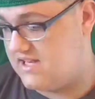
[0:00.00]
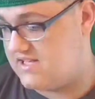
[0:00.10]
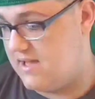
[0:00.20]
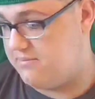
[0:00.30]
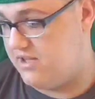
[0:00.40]

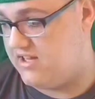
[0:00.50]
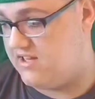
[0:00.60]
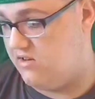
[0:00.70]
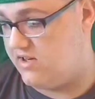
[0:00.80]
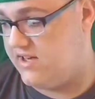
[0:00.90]
it says
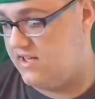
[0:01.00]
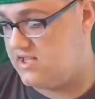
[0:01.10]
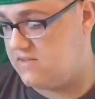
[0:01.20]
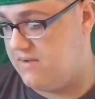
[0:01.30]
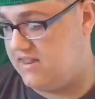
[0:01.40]
that Blake
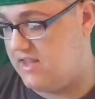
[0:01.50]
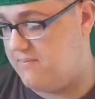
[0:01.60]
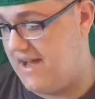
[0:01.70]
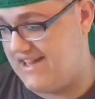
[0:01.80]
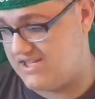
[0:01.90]
Gilligan
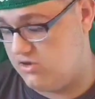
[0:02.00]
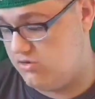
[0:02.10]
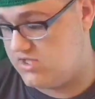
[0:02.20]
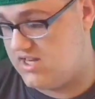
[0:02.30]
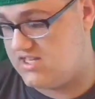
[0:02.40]
spent the
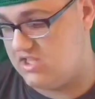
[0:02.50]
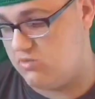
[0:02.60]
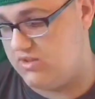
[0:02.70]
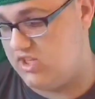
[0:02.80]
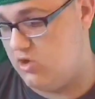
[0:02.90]
past two
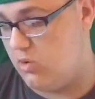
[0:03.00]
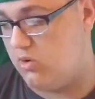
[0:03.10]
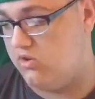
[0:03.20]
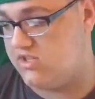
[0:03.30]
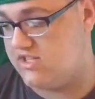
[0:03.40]
seasons with
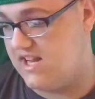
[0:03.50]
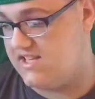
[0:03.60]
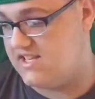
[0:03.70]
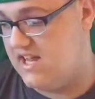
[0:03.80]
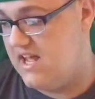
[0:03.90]
the New
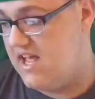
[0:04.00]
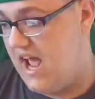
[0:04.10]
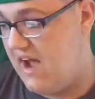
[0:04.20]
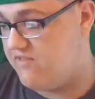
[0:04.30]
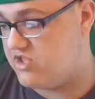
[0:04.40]
Orleans Saints,
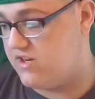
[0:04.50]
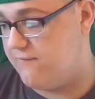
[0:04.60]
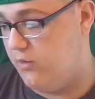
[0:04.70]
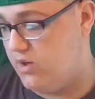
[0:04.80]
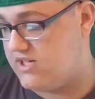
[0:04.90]

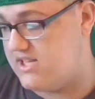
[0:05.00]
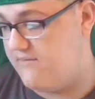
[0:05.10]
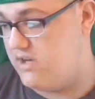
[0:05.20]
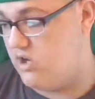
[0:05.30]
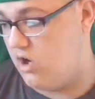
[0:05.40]
averaging
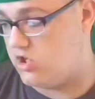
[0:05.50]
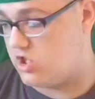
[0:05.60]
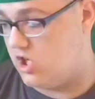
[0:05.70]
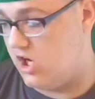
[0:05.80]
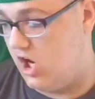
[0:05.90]
47
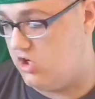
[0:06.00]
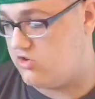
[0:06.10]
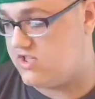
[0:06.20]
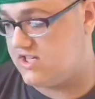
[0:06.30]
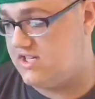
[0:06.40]
yards on
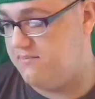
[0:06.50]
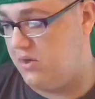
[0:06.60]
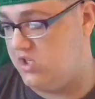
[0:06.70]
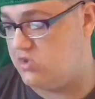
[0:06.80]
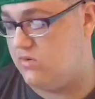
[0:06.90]

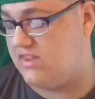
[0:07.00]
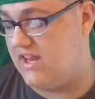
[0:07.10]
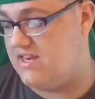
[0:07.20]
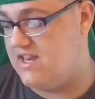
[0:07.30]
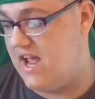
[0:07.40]
160
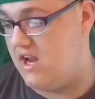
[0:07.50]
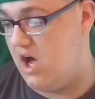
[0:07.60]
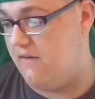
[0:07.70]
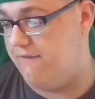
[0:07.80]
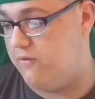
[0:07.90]
punts with a
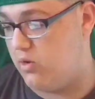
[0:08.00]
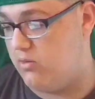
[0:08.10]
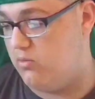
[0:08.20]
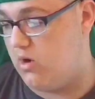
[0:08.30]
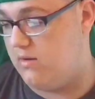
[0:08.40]
net of
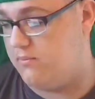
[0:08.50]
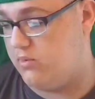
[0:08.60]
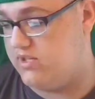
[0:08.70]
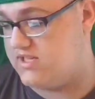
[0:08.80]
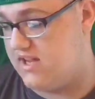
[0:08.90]

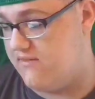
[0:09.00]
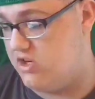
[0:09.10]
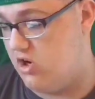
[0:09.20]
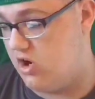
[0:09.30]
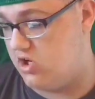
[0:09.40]

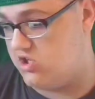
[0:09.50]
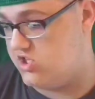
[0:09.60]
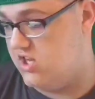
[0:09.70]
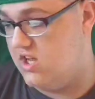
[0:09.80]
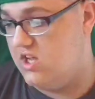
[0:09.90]
41.7
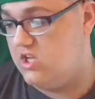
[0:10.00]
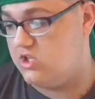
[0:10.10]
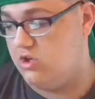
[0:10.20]
yards.